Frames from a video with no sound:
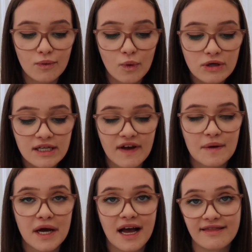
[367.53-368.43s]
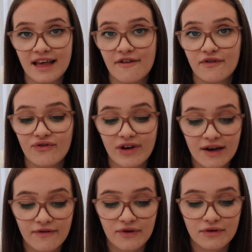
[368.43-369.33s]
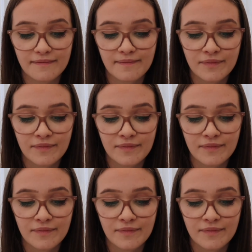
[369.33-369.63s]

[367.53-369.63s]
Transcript: water vapour and therefore rainfall.